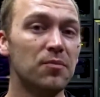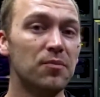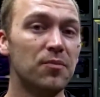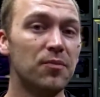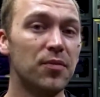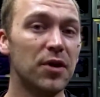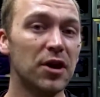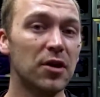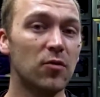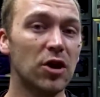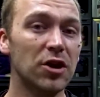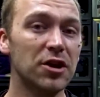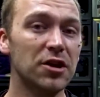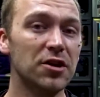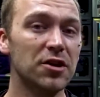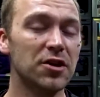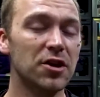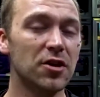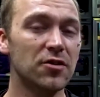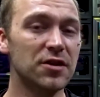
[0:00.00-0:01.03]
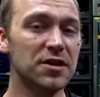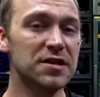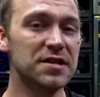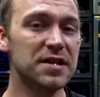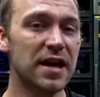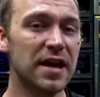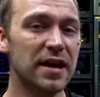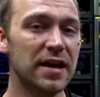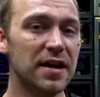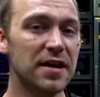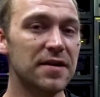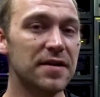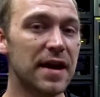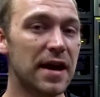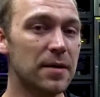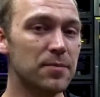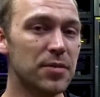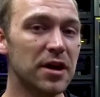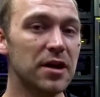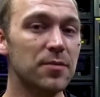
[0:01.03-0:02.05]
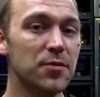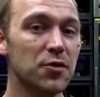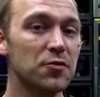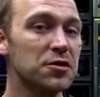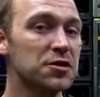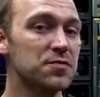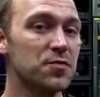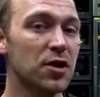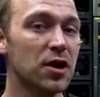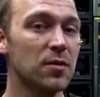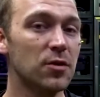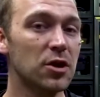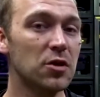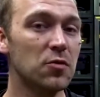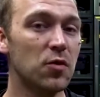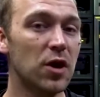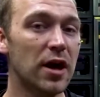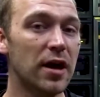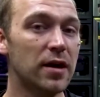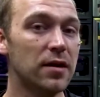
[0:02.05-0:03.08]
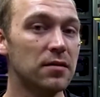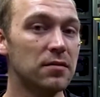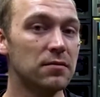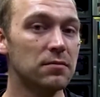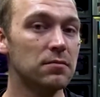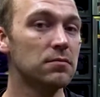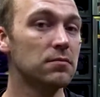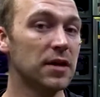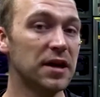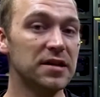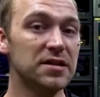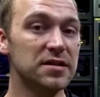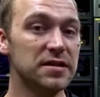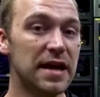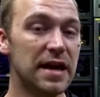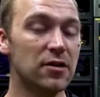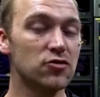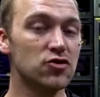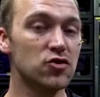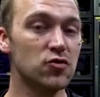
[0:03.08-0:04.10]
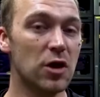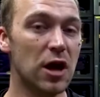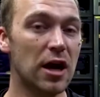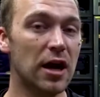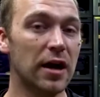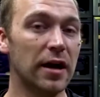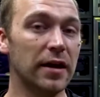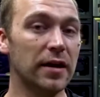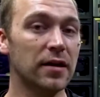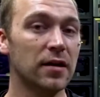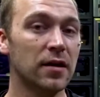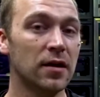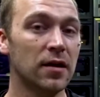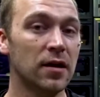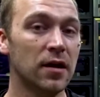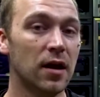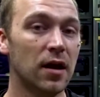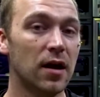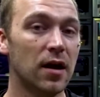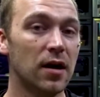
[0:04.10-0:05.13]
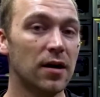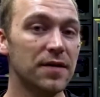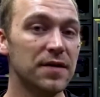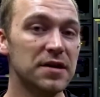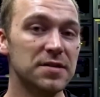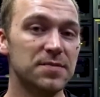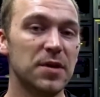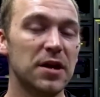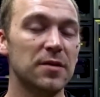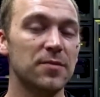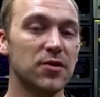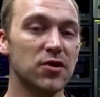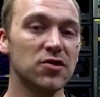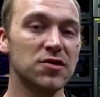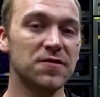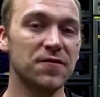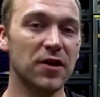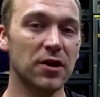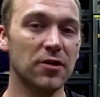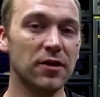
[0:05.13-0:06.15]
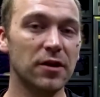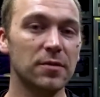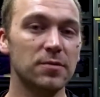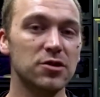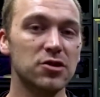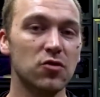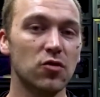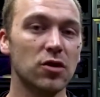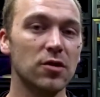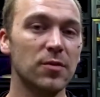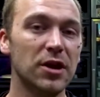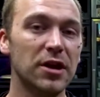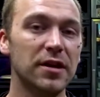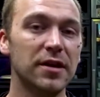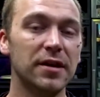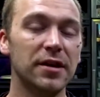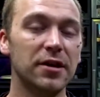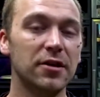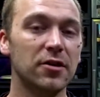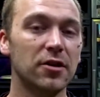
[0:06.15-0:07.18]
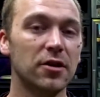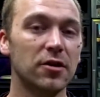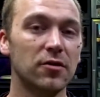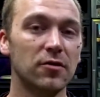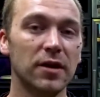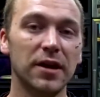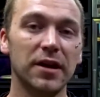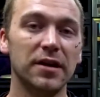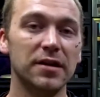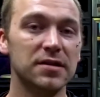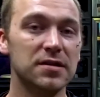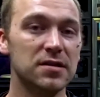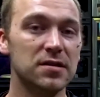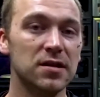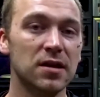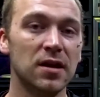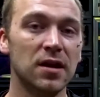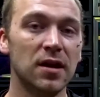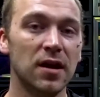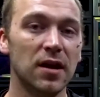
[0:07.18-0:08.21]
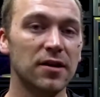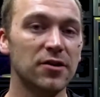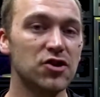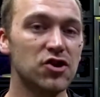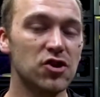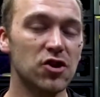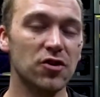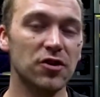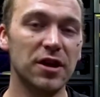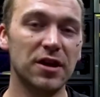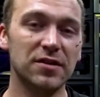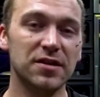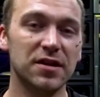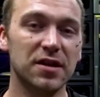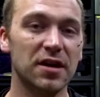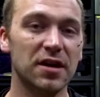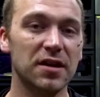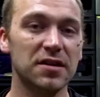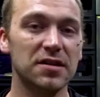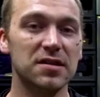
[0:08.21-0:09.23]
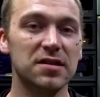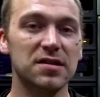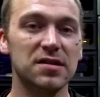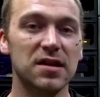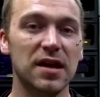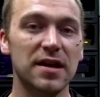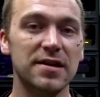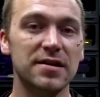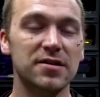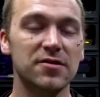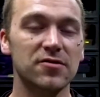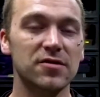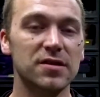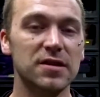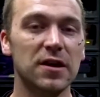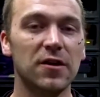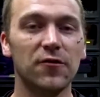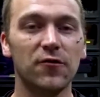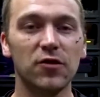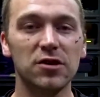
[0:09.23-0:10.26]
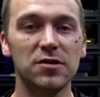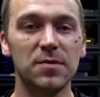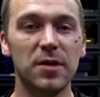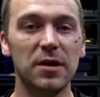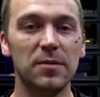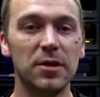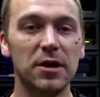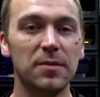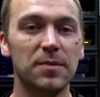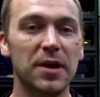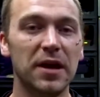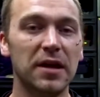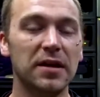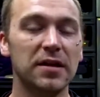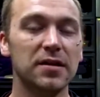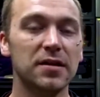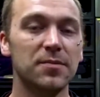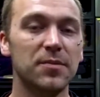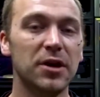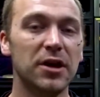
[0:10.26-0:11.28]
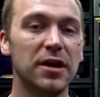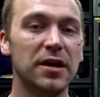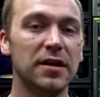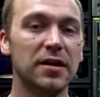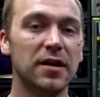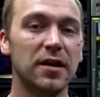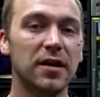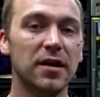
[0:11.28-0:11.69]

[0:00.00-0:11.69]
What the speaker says: But I want you to notice that that paper was probably wet. It's now dry. This paper is very absorbent, and it's, sure you have to it to size yourself, which may be a pain in the butt,